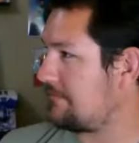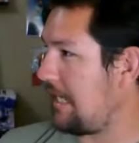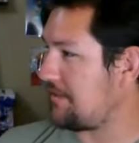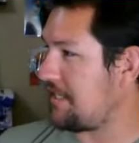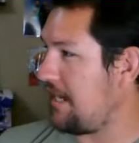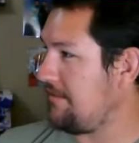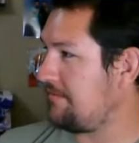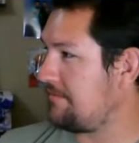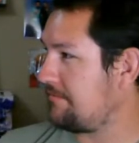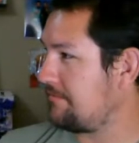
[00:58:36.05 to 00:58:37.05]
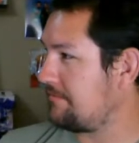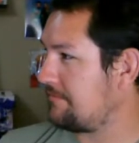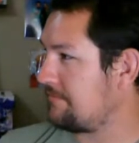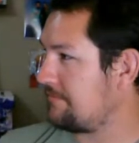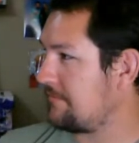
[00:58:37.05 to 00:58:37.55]
Outside?
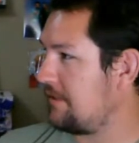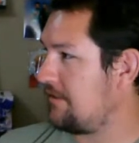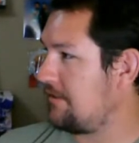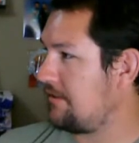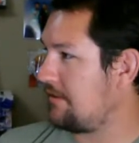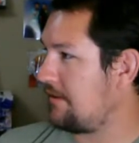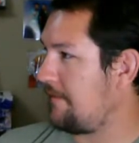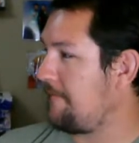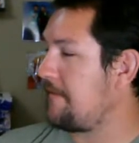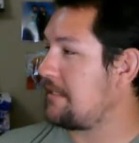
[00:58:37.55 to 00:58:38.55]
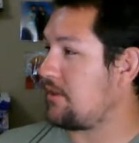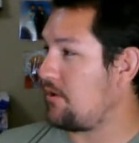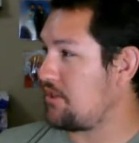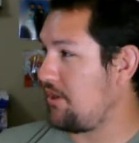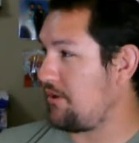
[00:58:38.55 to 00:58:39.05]
No, in the house. As long
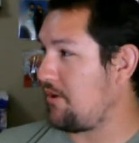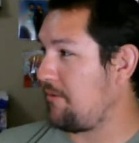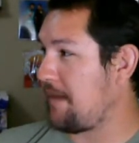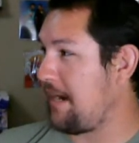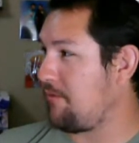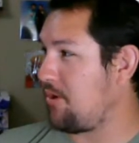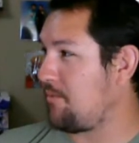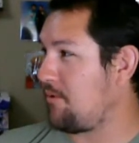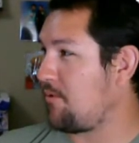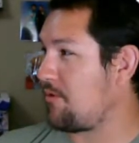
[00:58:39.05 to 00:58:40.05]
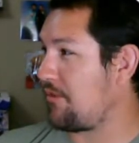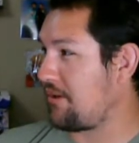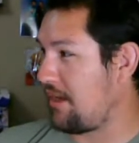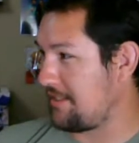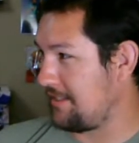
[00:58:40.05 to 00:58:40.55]
as you don't go in my room or the
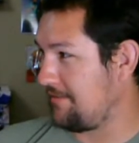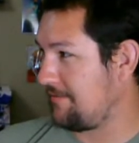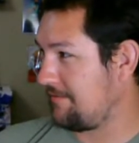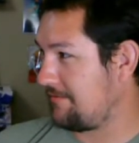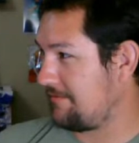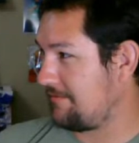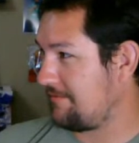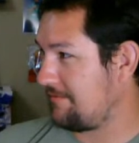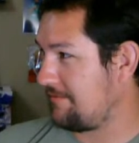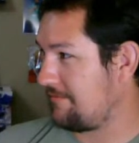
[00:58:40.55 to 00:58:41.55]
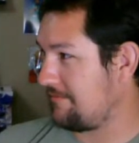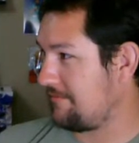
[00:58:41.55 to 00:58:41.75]
closet. We will.